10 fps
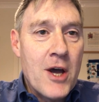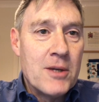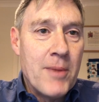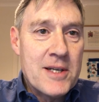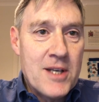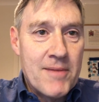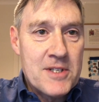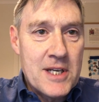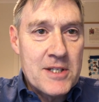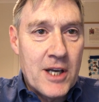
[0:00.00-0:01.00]
that my
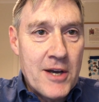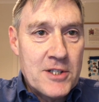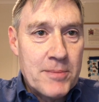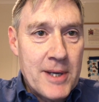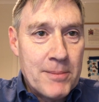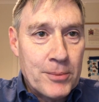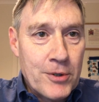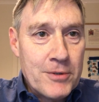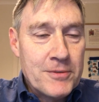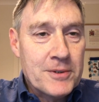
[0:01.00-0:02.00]
services are going to be
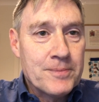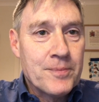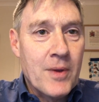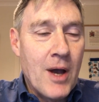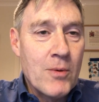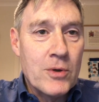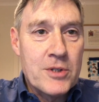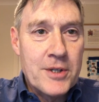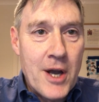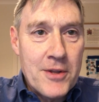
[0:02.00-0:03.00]
improved. I want
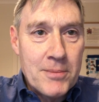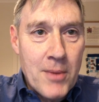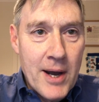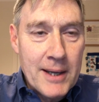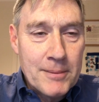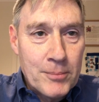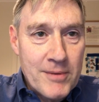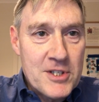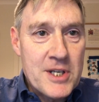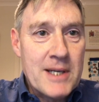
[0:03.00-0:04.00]
to know that my
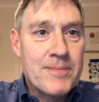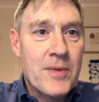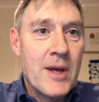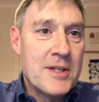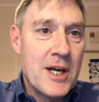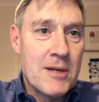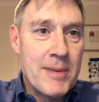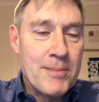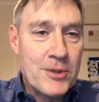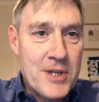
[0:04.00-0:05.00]
privacy is going to
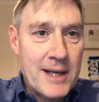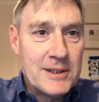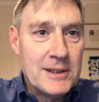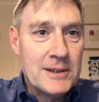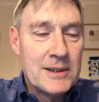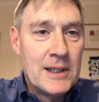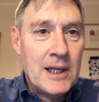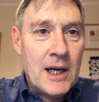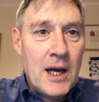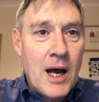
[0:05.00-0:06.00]
be protected.
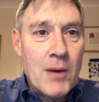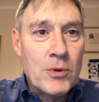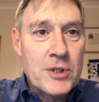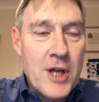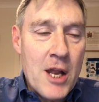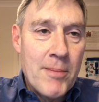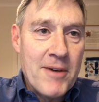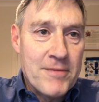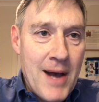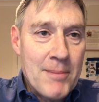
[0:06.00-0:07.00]
I want to know that my
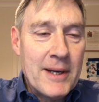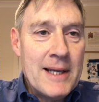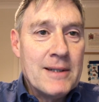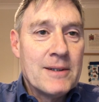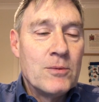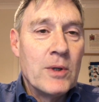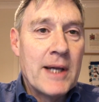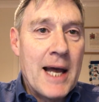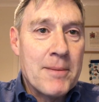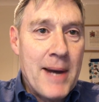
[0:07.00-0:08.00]
family will
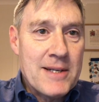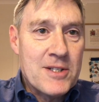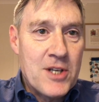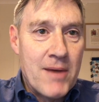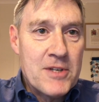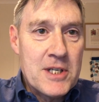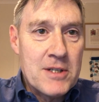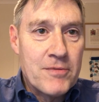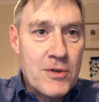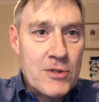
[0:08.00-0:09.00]
get a better service in
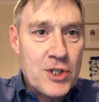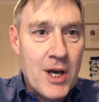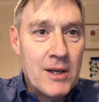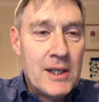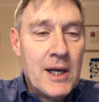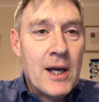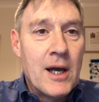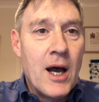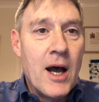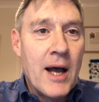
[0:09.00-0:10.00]
the future.
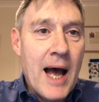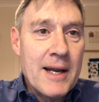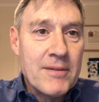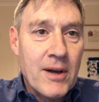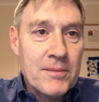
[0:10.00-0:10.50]
And if